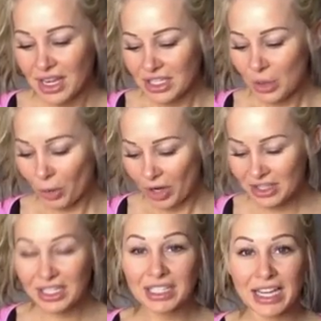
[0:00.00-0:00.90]
So we're all
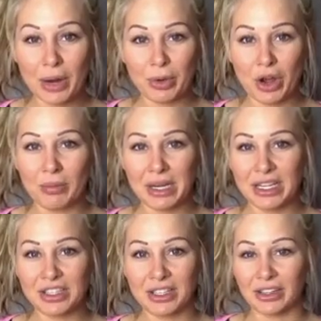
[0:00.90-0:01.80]
sitting down. We all meet
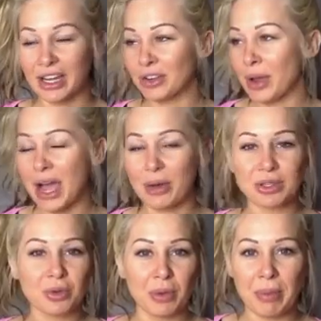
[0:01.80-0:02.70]
each other. I don't know how it's
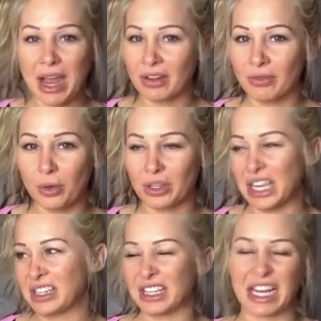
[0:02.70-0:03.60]
going back and forth.
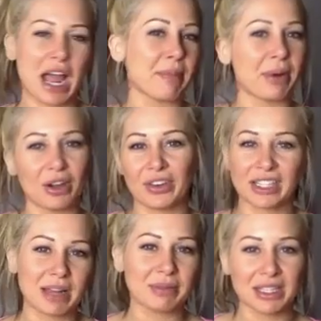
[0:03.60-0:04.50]
Inc is like, I'm perfect.
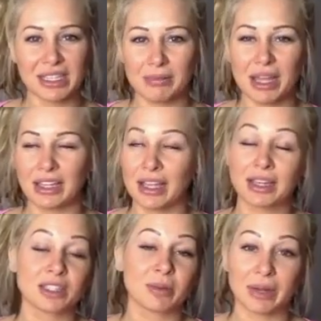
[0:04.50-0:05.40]
I'm this. I'm that. That
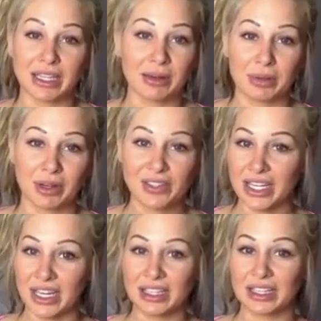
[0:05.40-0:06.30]
gets on my damn nerves. I
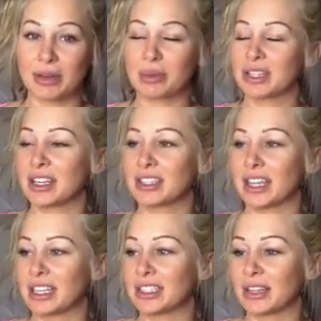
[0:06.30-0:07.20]
can't stand when he says
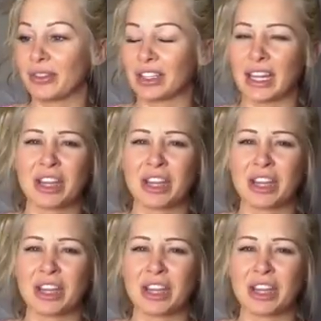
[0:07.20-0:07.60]
like stuff like that.